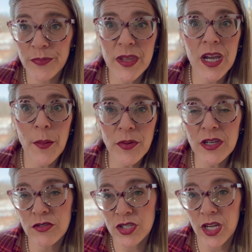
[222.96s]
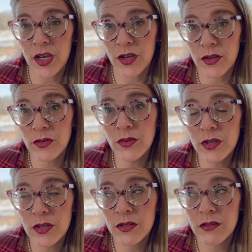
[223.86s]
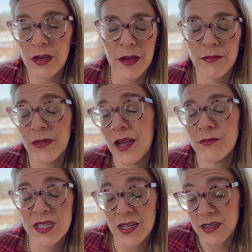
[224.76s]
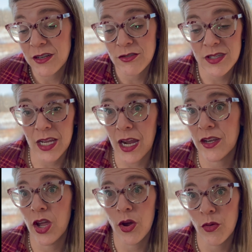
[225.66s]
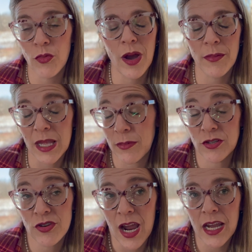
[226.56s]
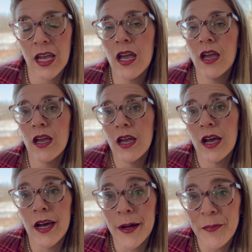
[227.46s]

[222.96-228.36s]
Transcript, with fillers: a couple years ago, I'm I'm saying years. Like I know I'm keeping track um,